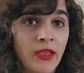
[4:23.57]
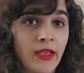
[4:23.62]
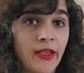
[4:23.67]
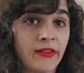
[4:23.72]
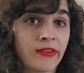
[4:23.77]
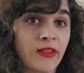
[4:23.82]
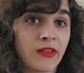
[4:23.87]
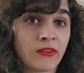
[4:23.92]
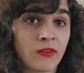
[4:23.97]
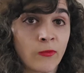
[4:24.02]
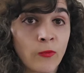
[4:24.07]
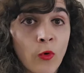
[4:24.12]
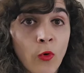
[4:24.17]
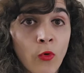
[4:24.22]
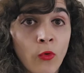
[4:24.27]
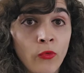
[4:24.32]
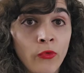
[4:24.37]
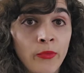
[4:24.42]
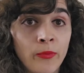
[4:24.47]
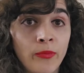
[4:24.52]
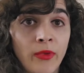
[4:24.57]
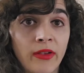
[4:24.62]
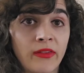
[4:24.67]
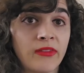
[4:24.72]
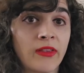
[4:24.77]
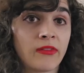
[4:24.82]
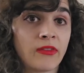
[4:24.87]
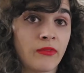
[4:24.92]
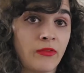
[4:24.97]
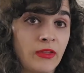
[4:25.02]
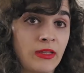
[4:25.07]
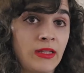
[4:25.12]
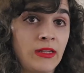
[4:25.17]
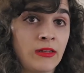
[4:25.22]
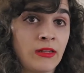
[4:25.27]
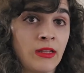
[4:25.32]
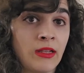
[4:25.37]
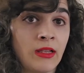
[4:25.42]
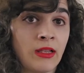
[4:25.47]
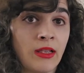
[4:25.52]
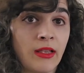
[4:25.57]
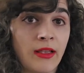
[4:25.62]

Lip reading: Excessive cold, excessive heat,